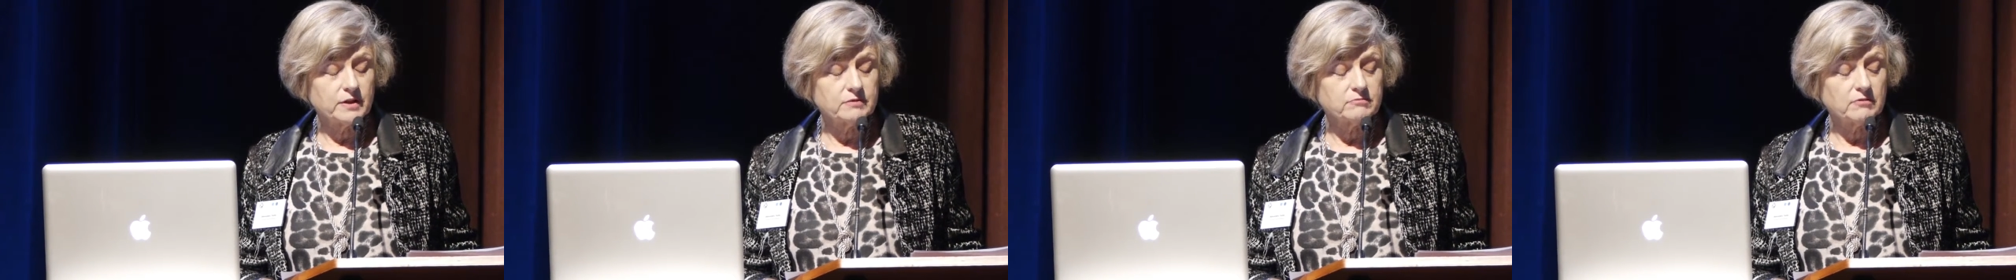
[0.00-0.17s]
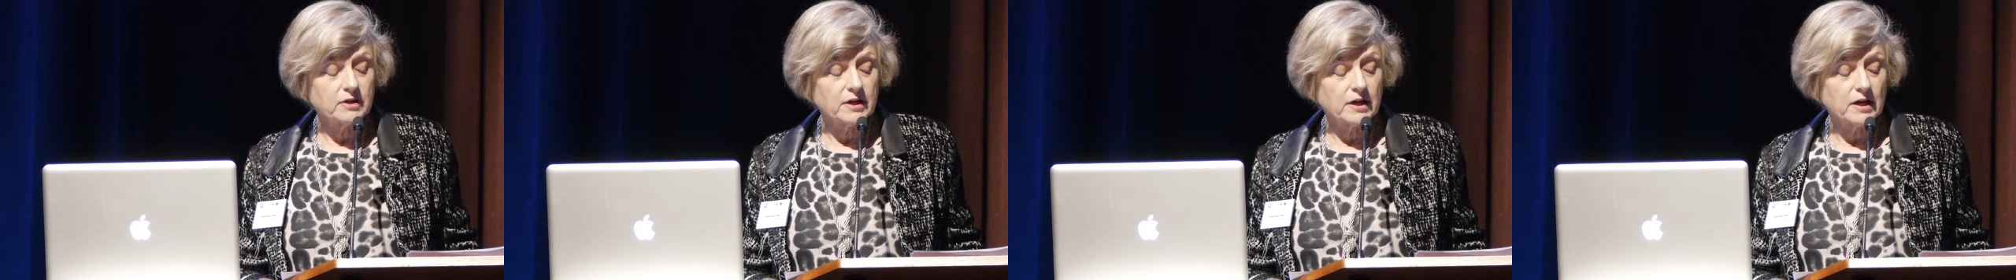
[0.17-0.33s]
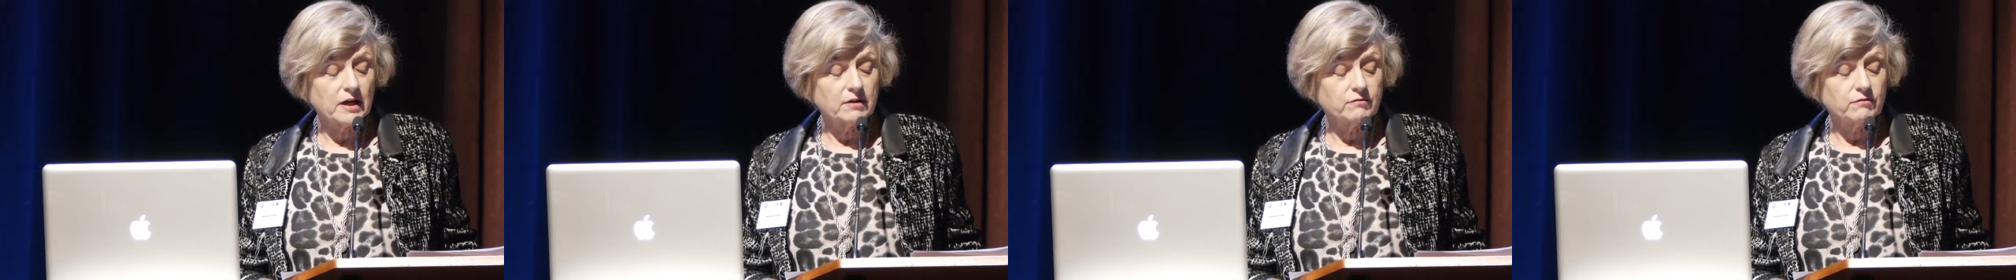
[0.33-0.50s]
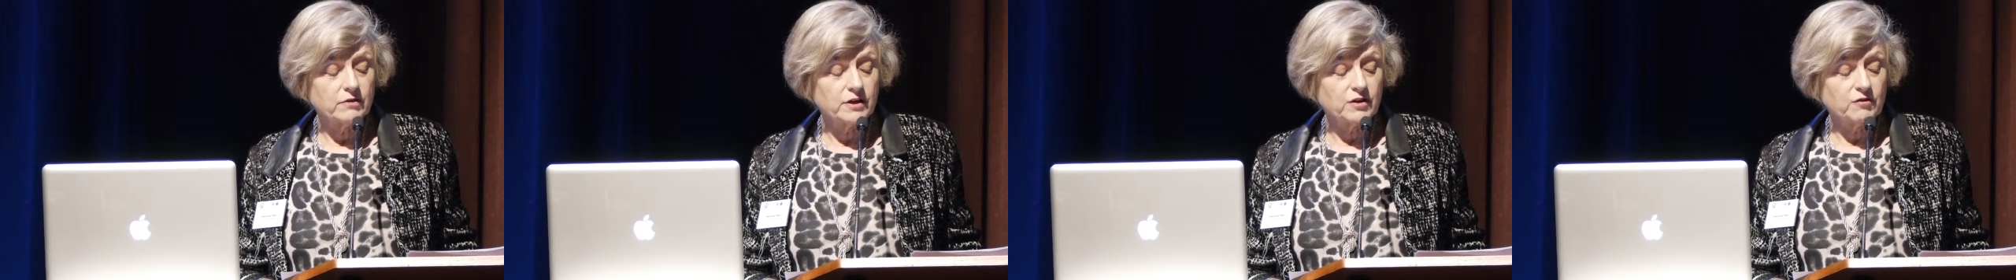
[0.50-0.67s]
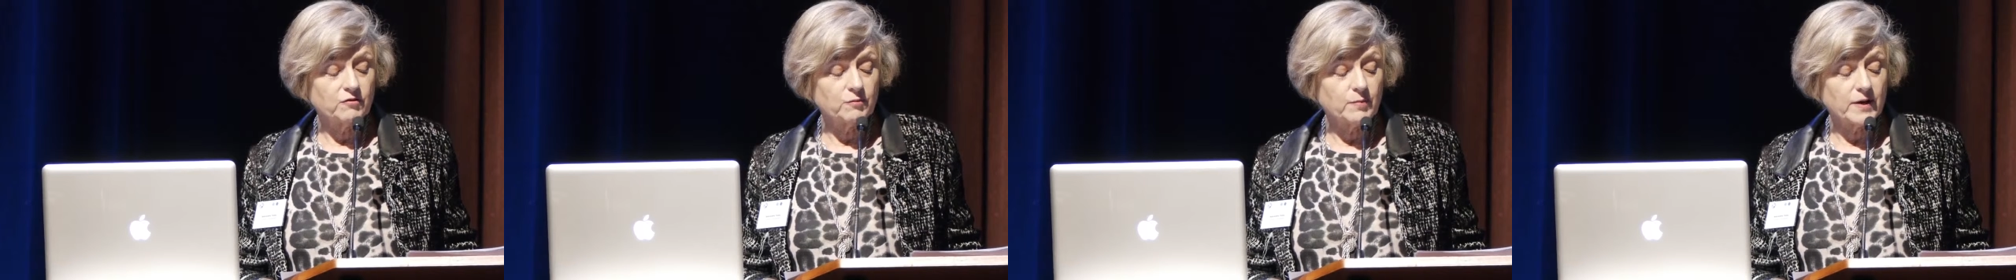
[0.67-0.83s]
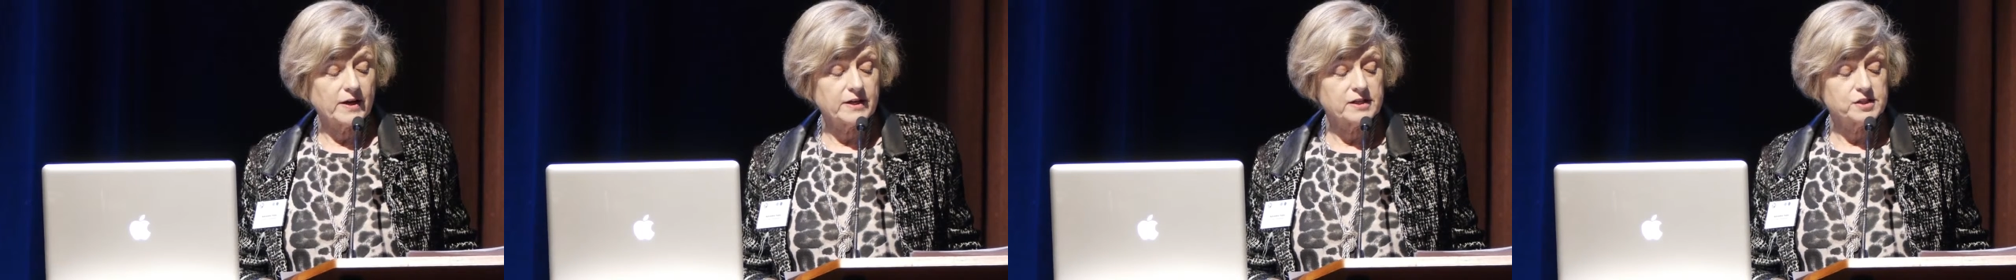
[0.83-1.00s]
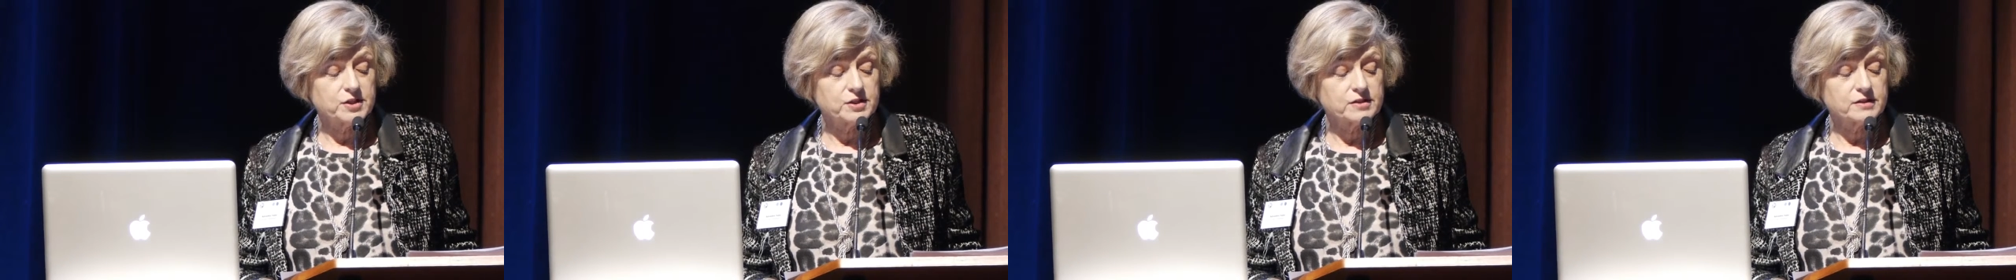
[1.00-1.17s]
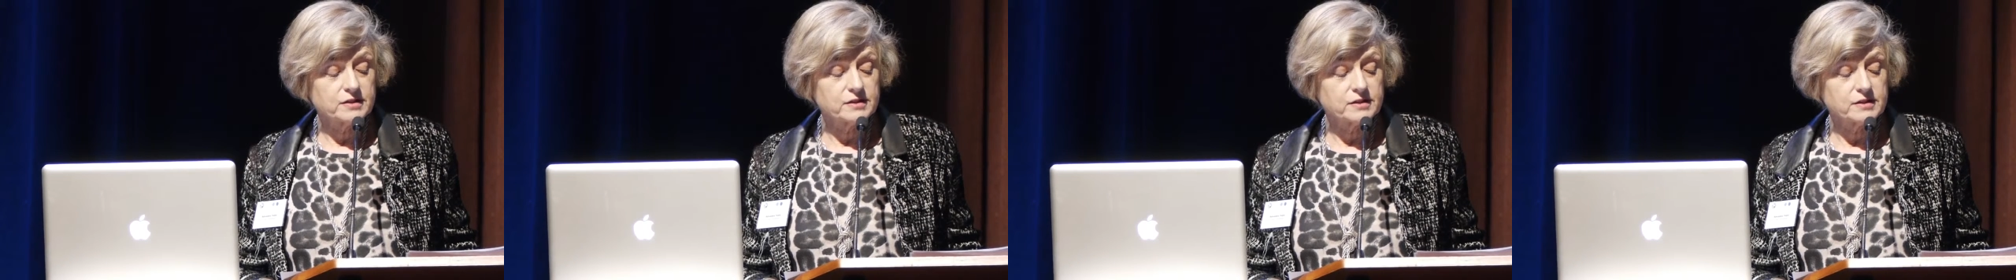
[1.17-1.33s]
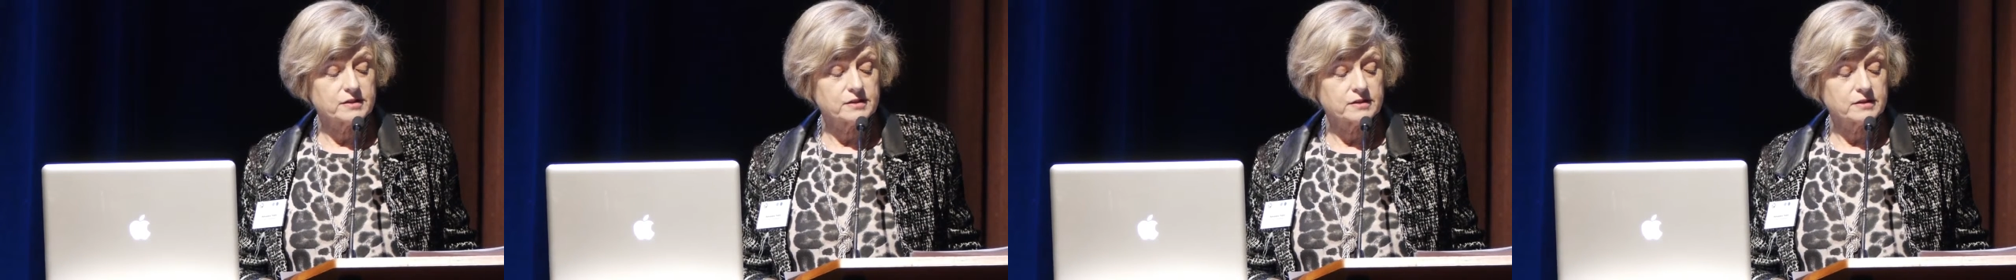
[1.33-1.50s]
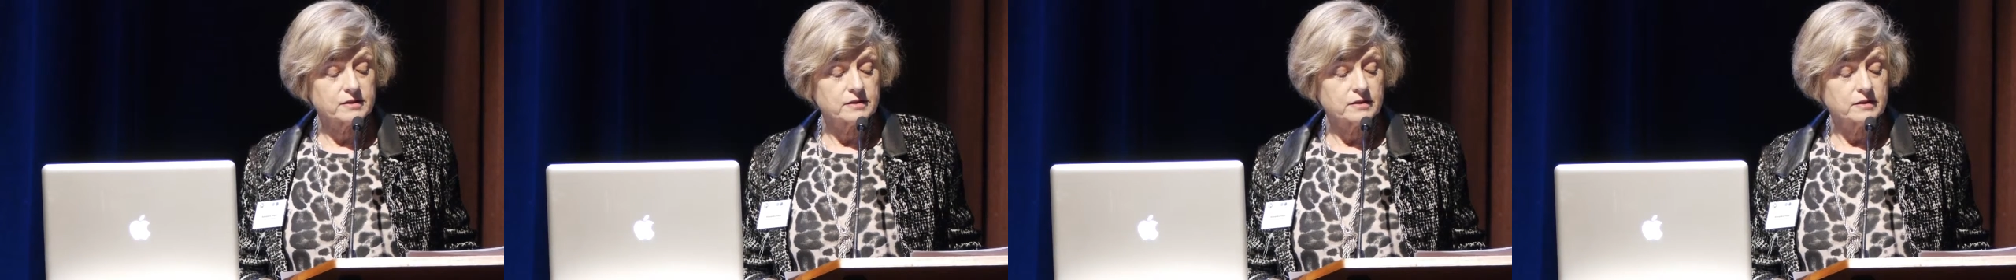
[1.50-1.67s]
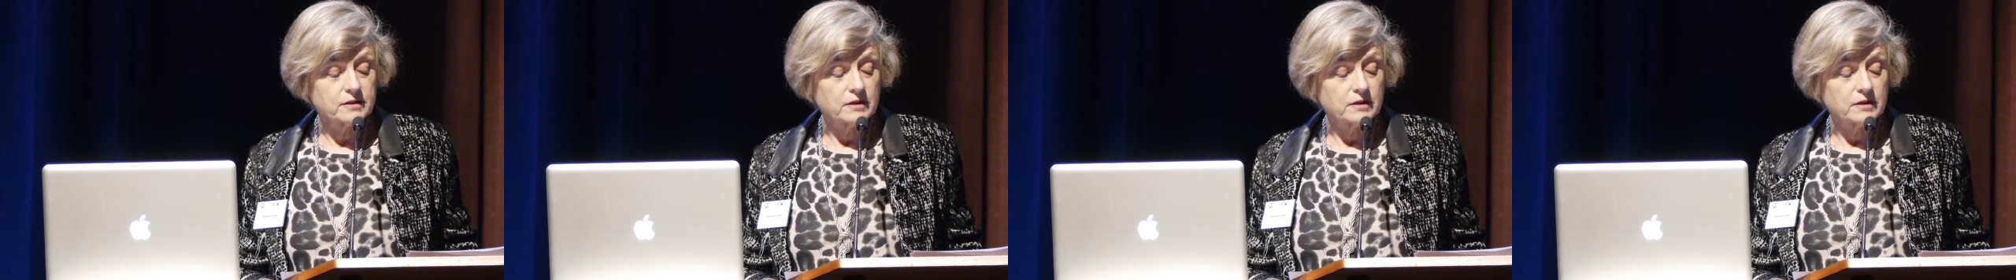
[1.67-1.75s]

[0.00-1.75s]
and recovery of patients.